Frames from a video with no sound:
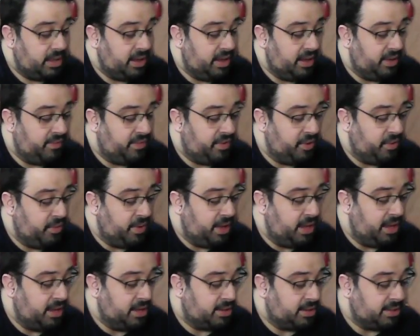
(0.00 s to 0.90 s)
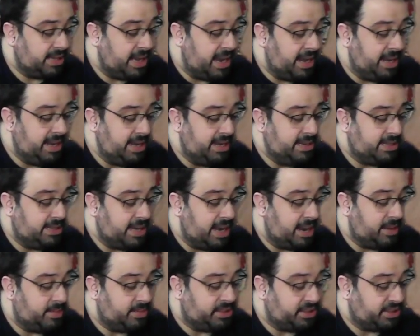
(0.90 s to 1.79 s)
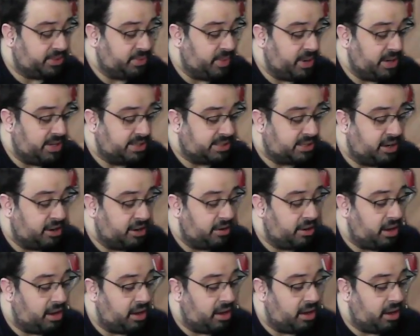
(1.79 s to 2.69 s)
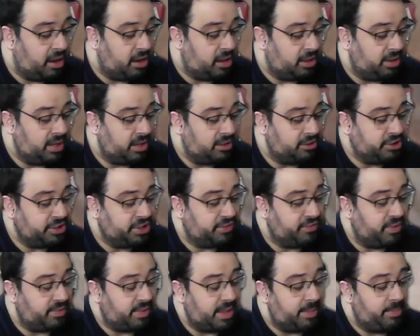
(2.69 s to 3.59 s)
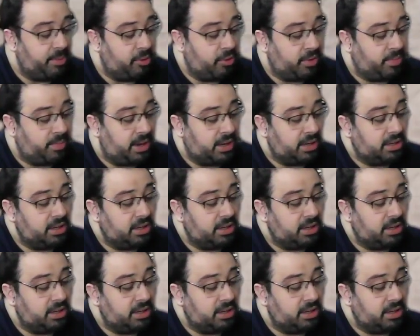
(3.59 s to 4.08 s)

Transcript: If you healed any damage this way, discard all energy from that Pokemon.